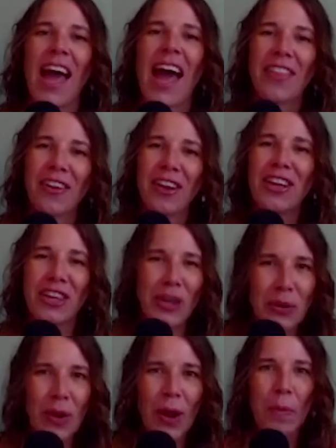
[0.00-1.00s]
Heather,
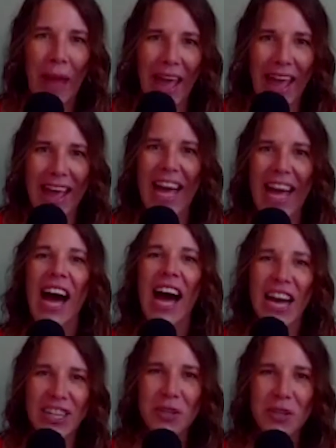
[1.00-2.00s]
you are paying
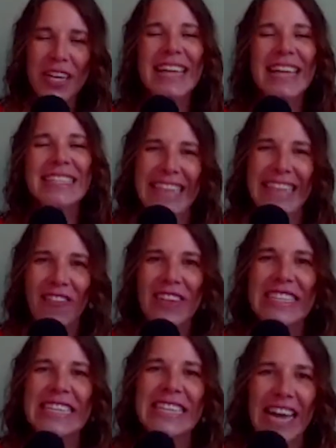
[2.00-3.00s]

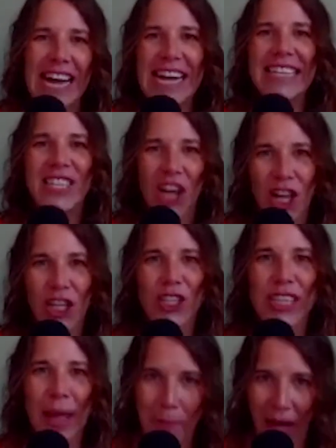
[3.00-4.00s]

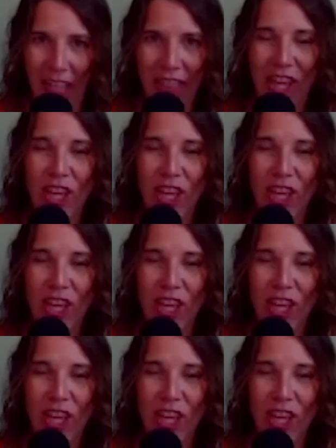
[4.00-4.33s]
$179 a month.